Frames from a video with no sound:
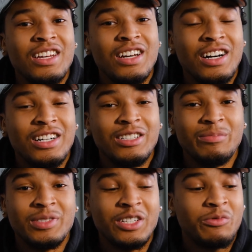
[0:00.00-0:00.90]

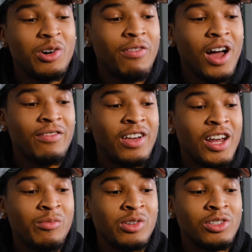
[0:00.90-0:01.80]
645
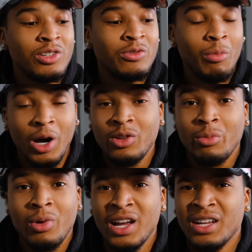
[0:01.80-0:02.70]
cameras from other
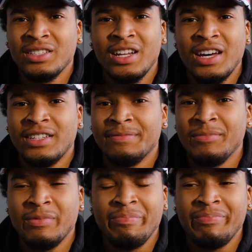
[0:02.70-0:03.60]
brands. Like,
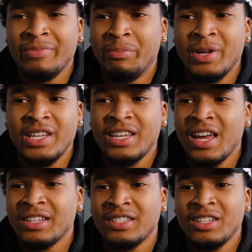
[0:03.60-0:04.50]
the
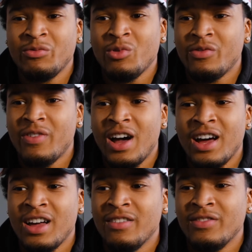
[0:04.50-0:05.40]
Pentax
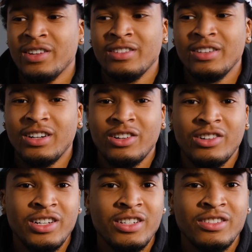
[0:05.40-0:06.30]
645 and
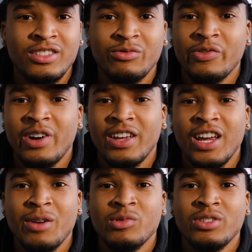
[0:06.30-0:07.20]
all the other 645
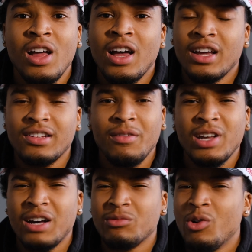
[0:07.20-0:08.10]
cameras can
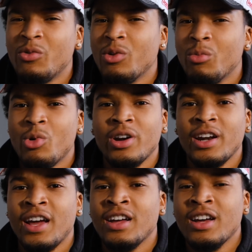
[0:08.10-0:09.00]
sometimes go for more
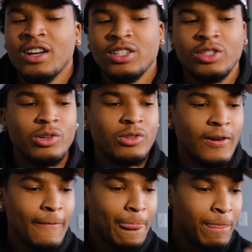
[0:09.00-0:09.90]
than that.
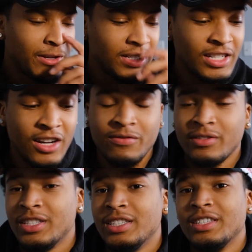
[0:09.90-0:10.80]
So this is
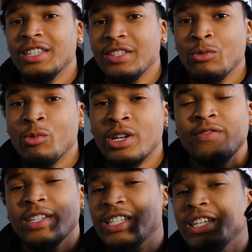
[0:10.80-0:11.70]
definitely one
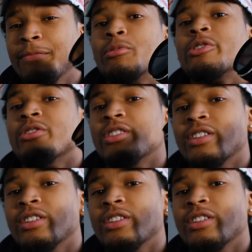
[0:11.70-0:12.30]
of the cheaper